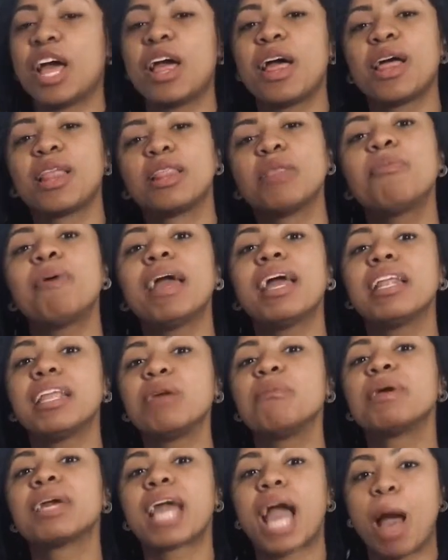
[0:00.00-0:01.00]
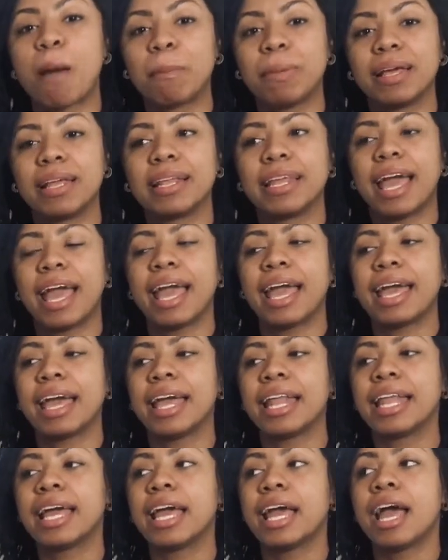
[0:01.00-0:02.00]
The pandemic happened,
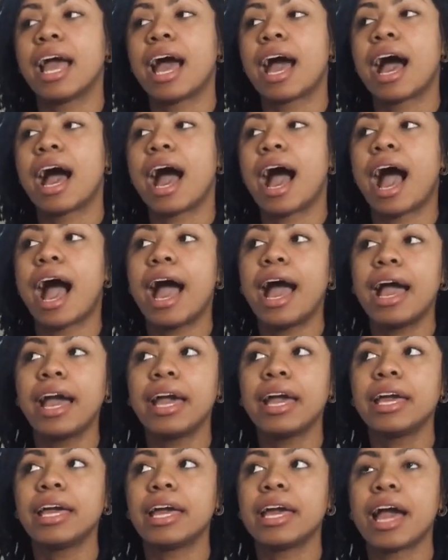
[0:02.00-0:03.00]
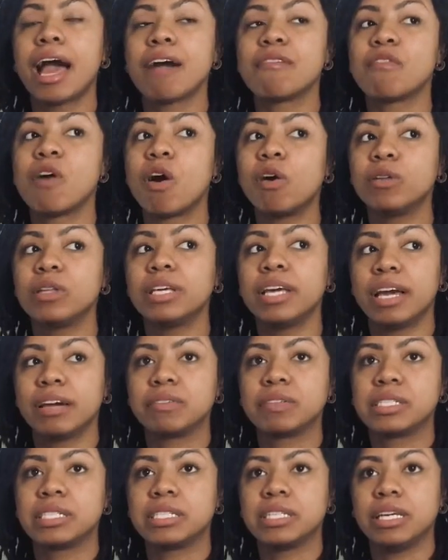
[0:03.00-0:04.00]
and I have only
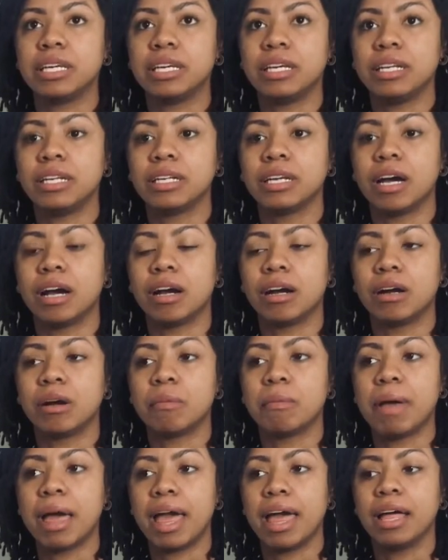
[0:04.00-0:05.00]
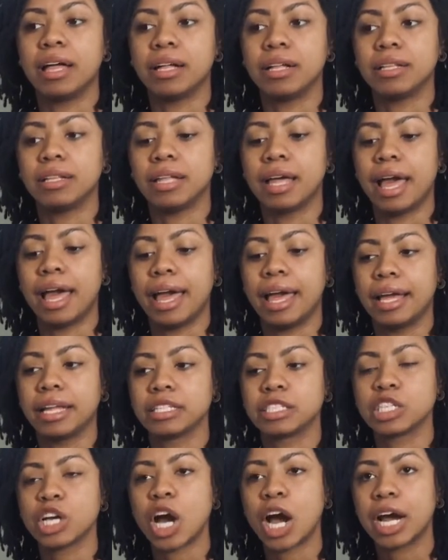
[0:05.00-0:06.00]
ever seen L
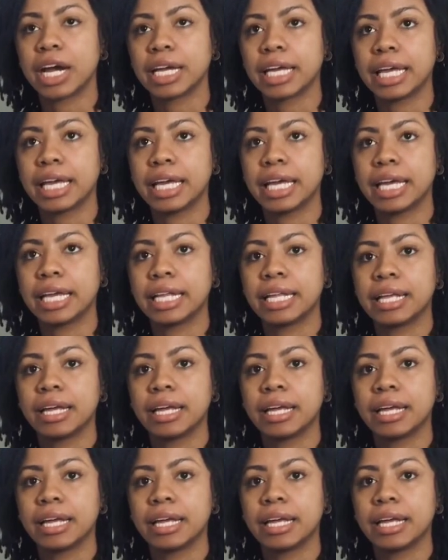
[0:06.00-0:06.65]
at Target,